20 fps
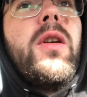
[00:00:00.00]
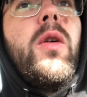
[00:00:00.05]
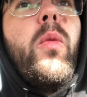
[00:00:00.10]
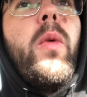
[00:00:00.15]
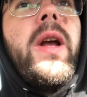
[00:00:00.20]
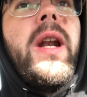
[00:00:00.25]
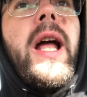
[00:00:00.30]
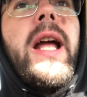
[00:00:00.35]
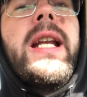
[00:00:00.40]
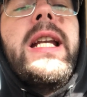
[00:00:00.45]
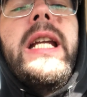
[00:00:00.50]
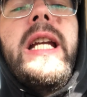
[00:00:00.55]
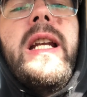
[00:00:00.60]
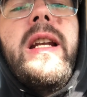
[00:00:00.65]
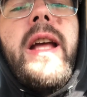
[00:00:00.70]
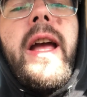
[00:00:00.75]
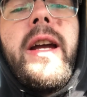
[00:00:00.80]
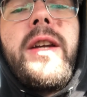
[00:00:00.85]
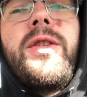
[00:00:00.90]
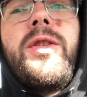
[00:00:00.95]
when I need
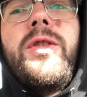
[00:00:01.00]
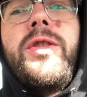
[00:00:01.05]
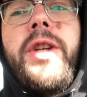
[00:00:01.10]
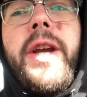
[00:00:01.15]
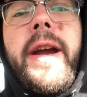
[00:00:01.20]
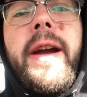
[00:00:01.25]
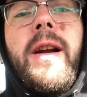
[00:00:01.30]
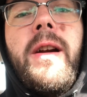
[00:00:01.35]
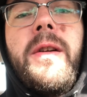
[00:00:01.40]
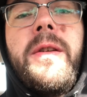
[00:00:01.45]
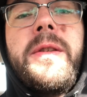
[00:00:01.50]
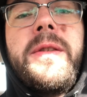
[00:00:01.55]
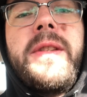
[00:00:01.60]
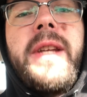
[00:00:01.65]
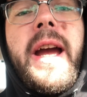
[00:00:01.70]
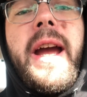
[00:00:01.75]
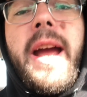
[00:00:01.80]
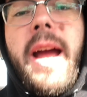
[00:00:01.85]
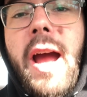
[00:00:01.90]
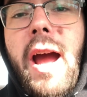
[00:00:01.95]
extra chairs,
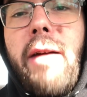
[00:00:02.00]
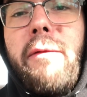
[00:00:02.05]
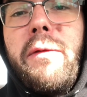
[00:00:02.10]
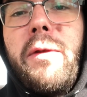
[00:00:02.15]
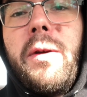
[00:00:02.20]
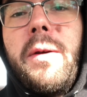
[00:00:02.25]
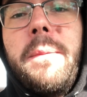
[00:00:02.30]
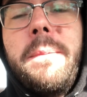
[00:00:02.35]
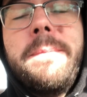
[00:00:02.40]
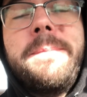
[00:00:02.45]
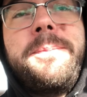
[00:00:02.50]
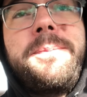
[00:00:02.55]
I have them.